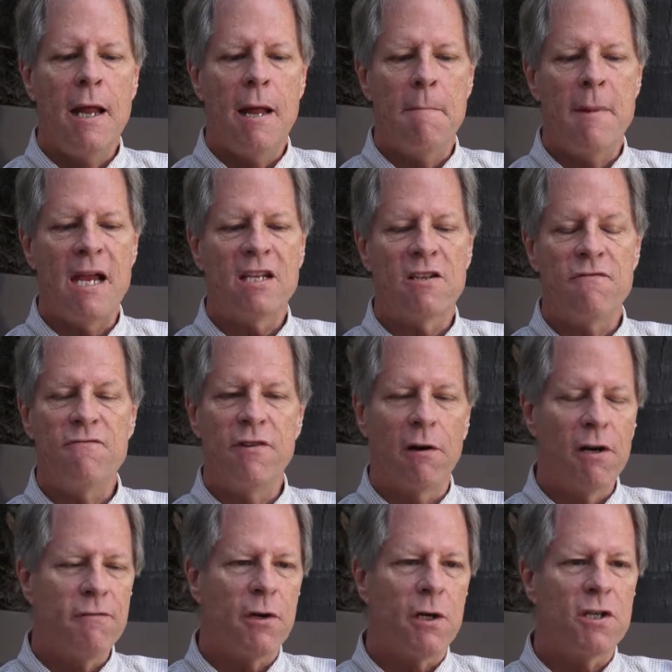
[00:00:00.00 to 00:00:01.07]
It makes it
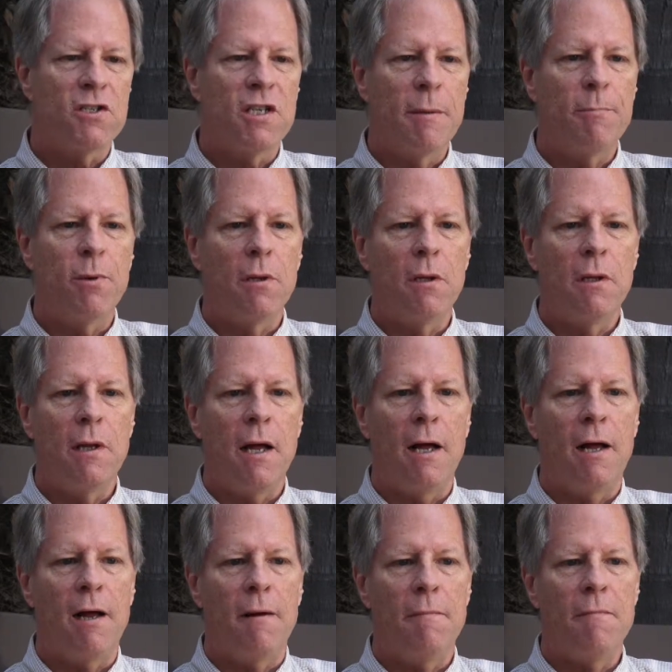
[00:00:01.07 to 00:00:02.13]
very, very simple.
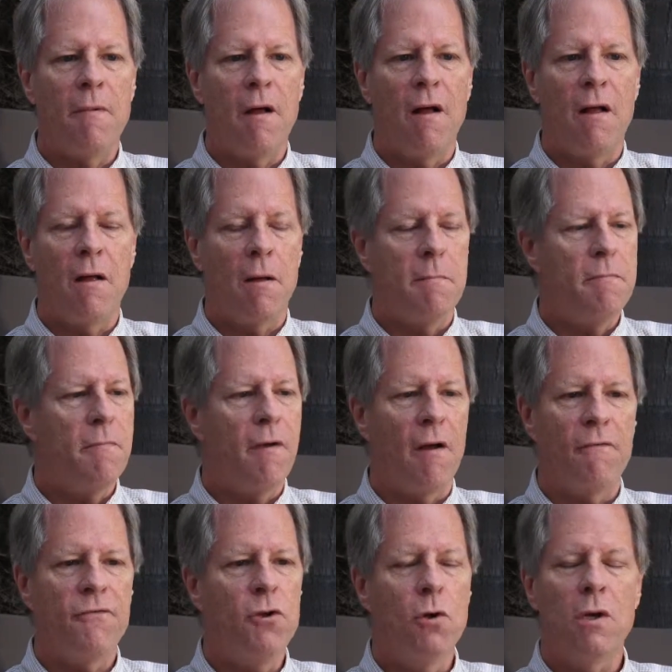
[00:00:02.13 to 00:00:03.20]

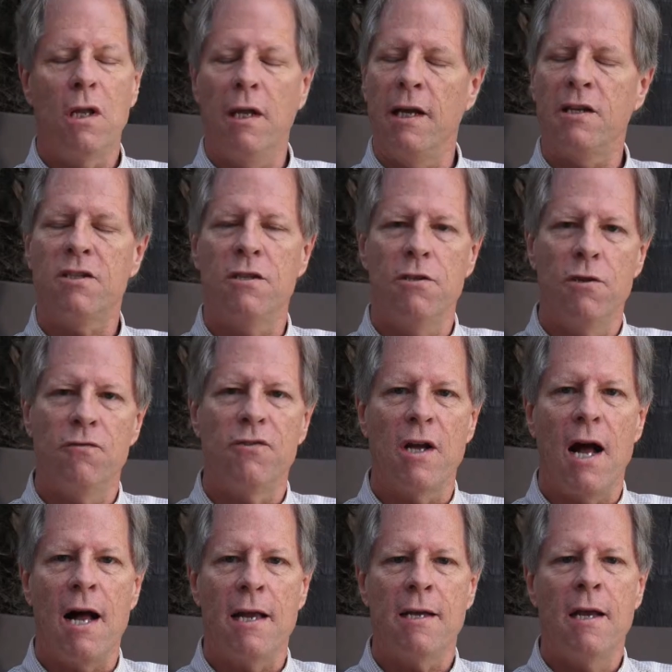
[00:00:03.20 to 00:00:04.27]
A few clicks and you've
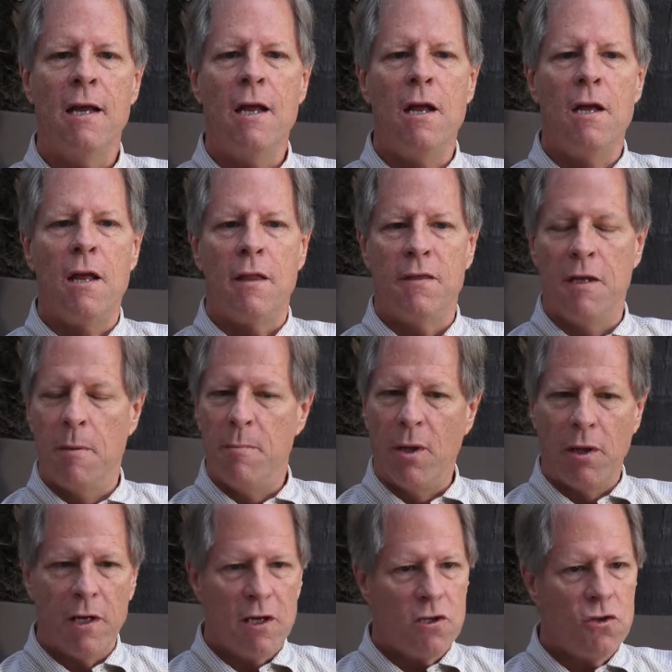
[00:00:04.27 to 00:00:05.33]
got the
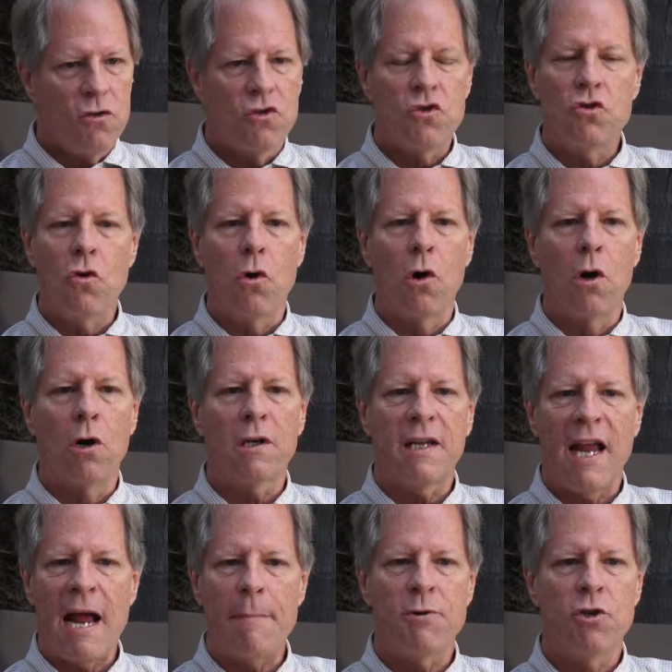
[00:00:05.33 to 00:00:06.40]
ability to store,
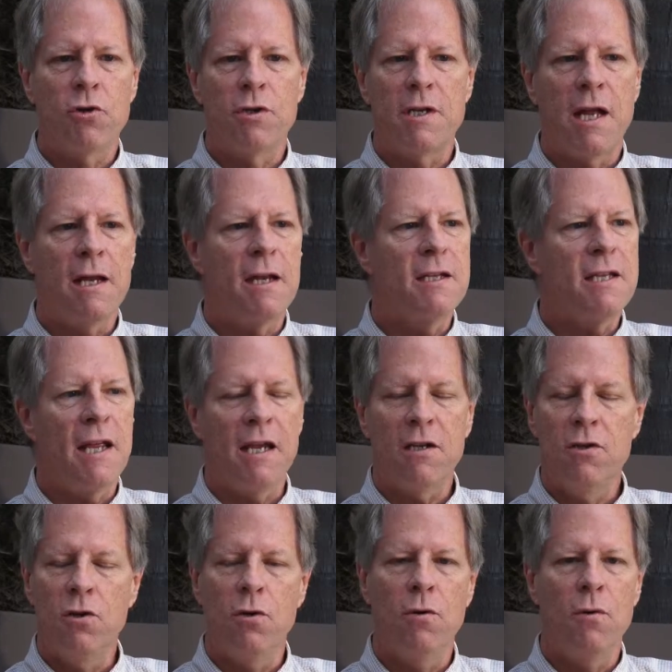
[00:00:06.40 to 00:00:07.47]
capture data,
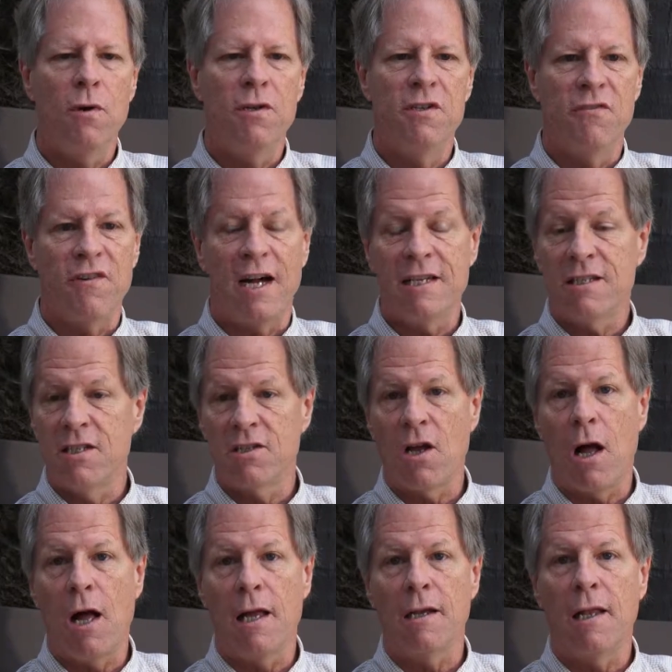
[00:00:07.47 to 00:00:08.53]
take new devices
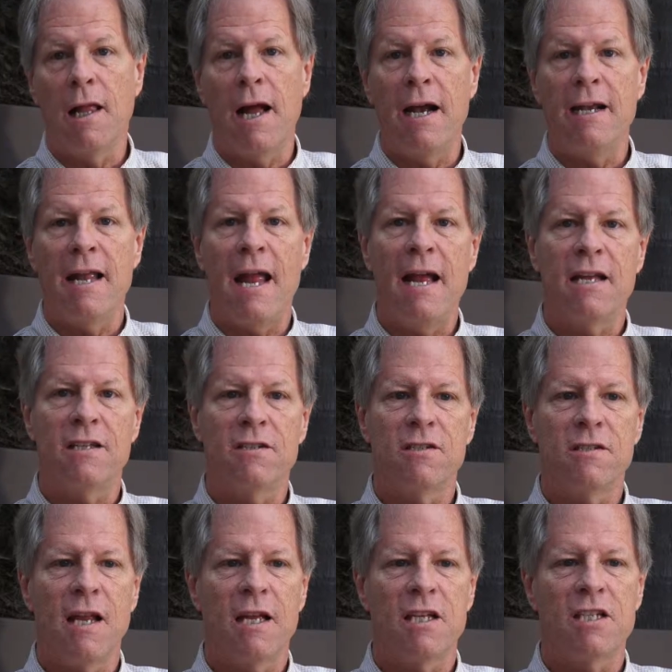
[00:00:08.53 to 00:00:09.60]
online
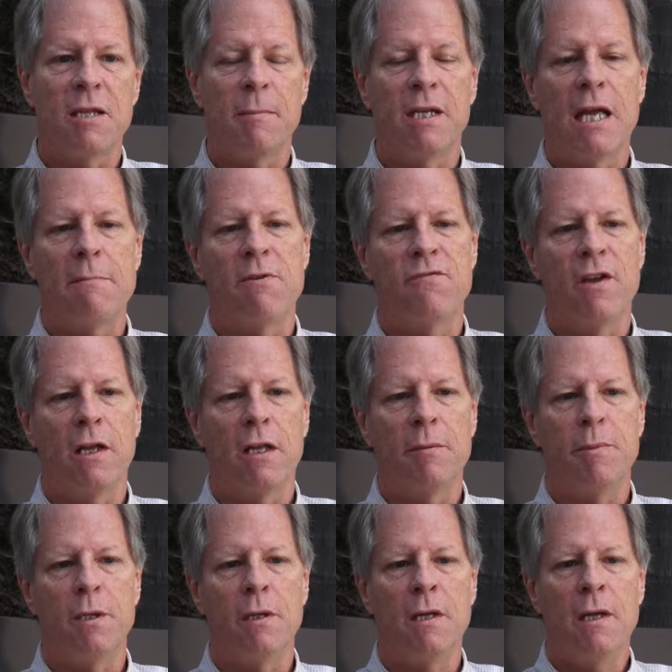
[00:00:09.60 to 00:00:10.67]
as they become
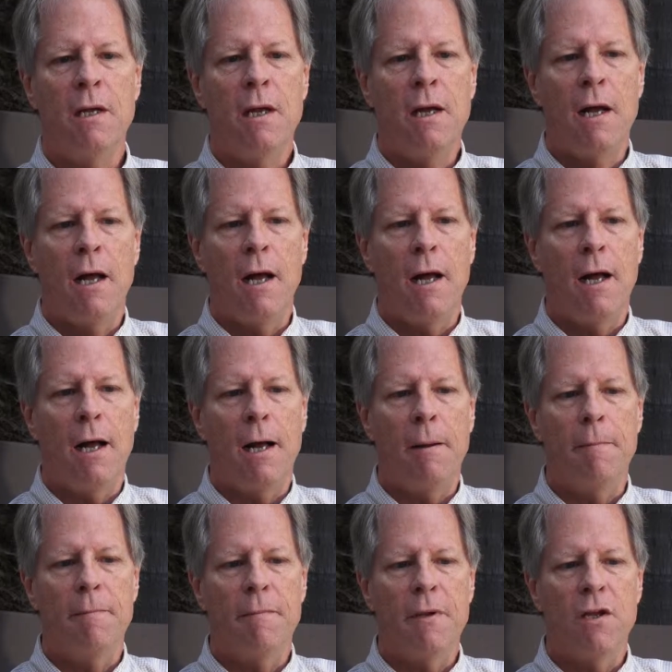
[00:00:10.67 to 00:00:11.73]
available.
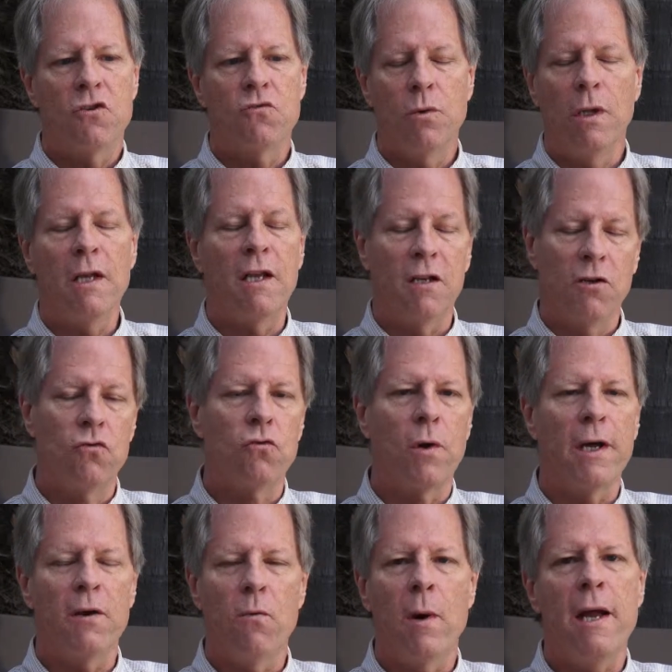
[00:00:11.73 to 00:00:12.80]
It's really a
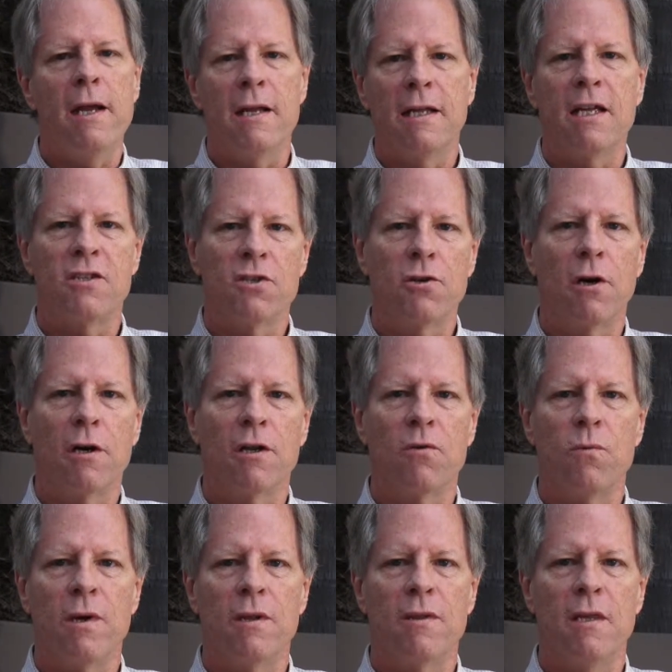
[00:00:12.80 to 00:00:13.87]
great way to get started
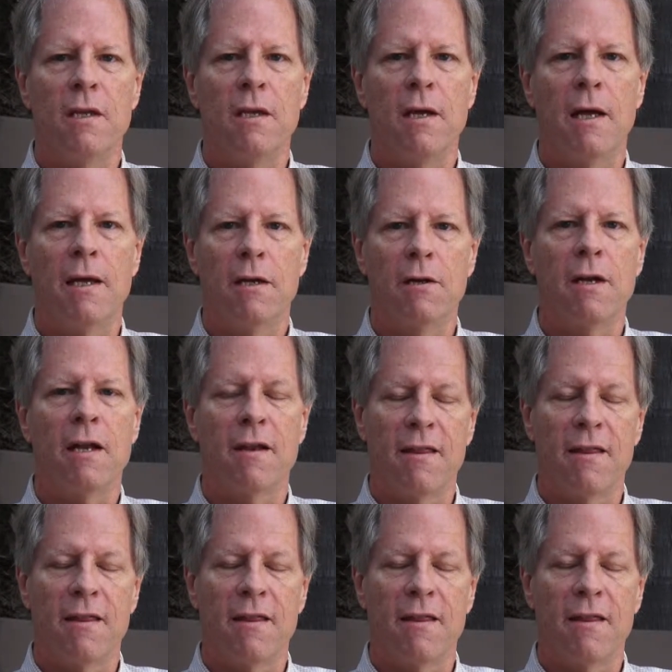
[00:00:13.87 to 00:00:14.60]
with the Internet